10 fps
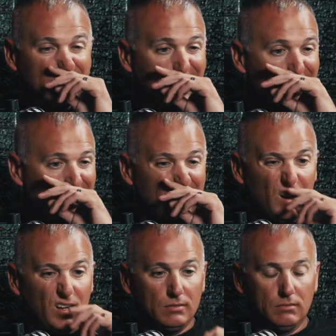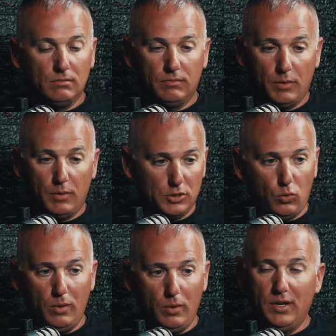and there was
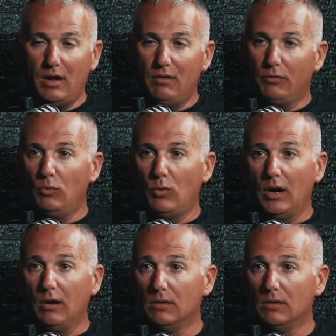equipment everywhere.